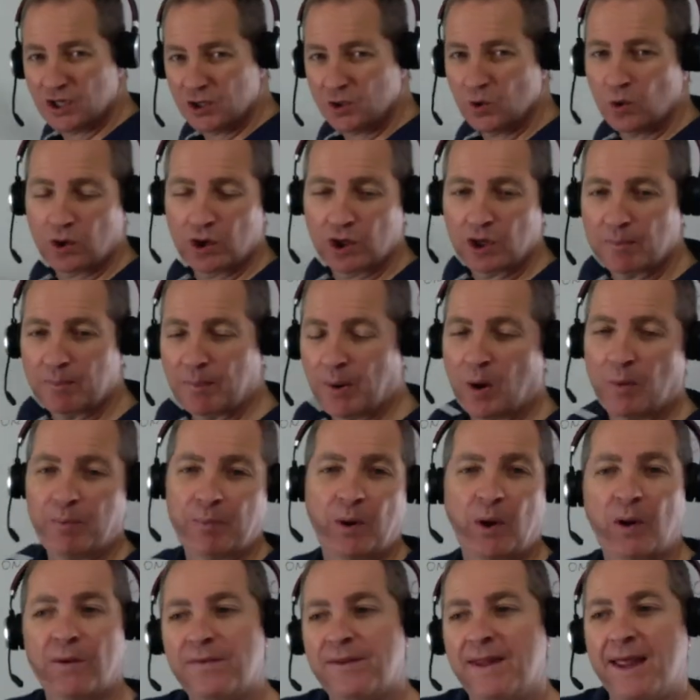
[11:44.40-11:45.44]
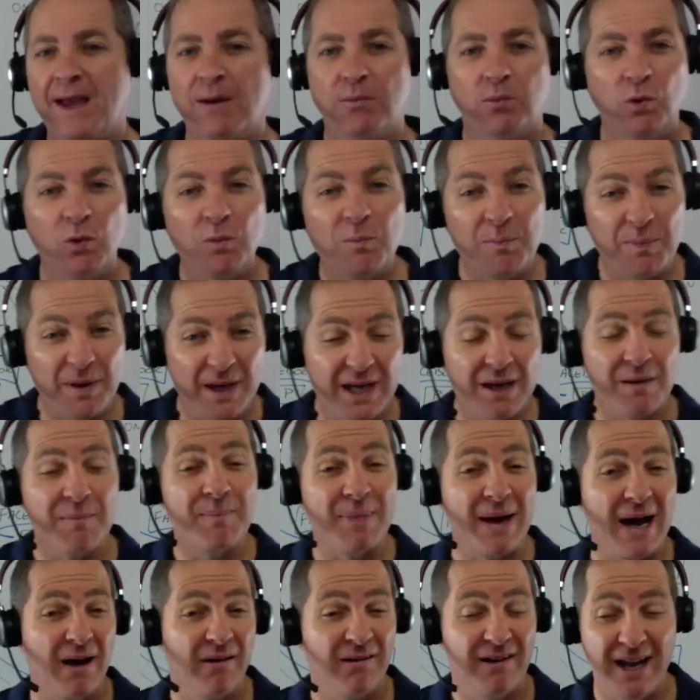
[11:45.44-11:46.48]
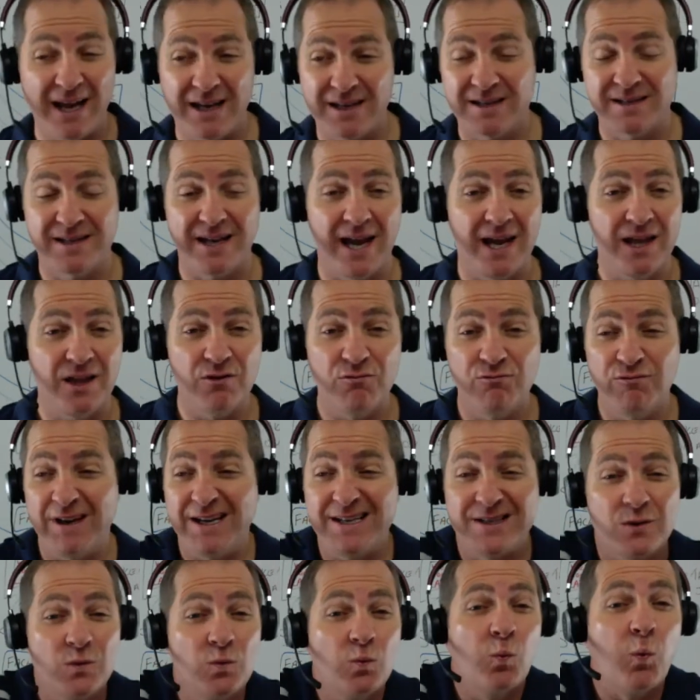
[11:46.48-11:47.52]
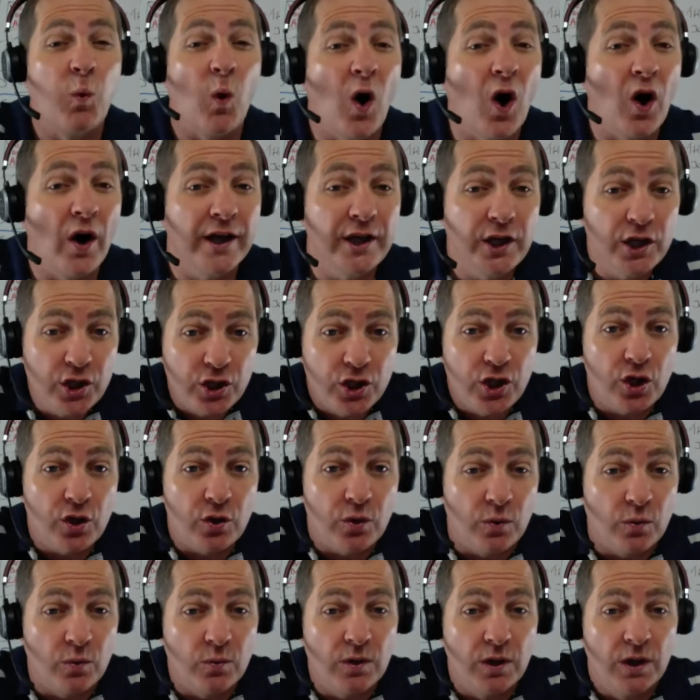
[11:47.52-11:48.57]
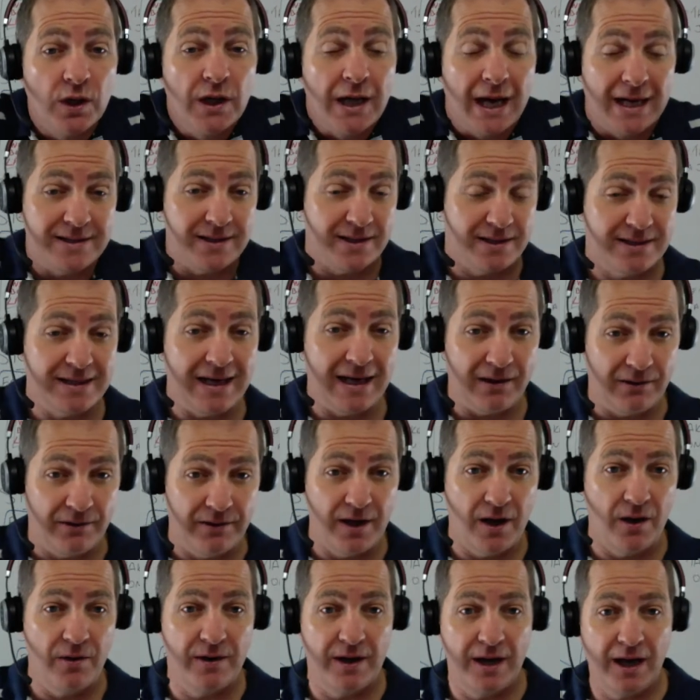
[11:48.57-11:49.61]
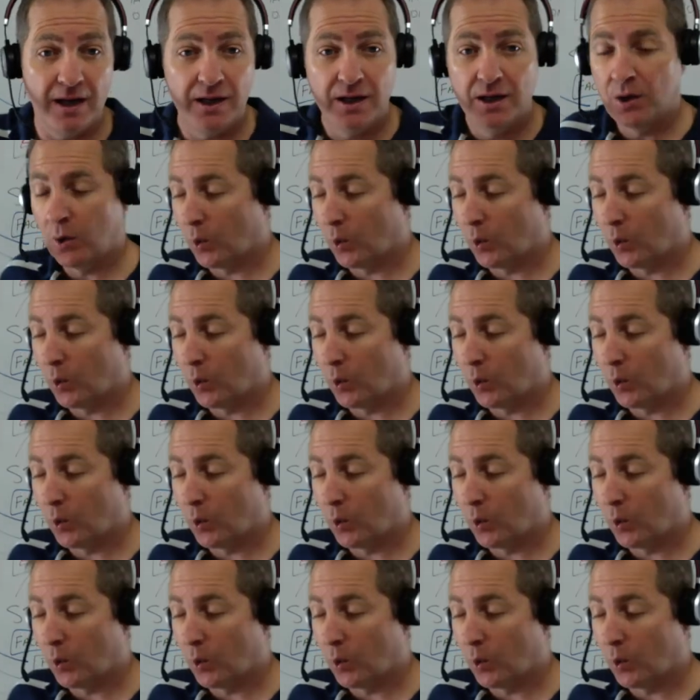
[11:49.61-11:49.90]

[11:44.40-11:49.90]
that you're going to pop on there will be about, let's say, the reason why you, as a salon owner